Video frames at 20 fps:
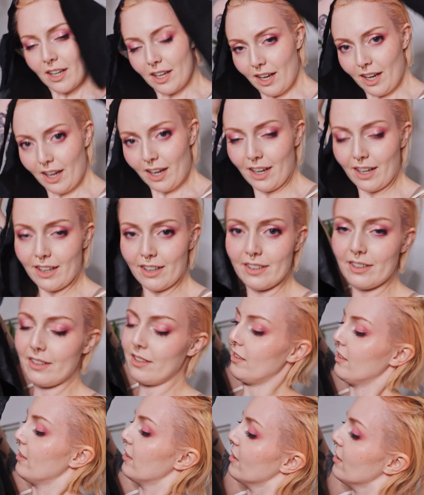and
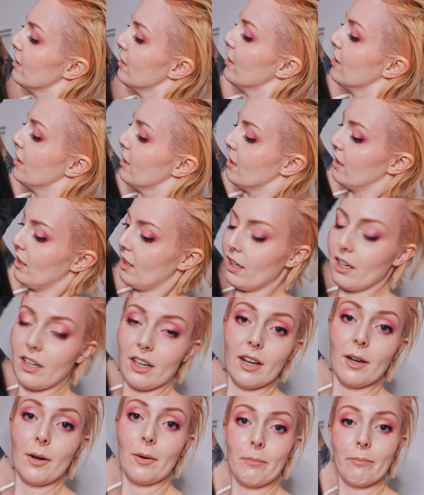
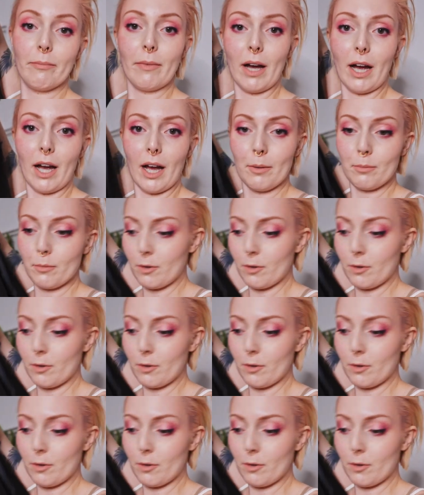I'm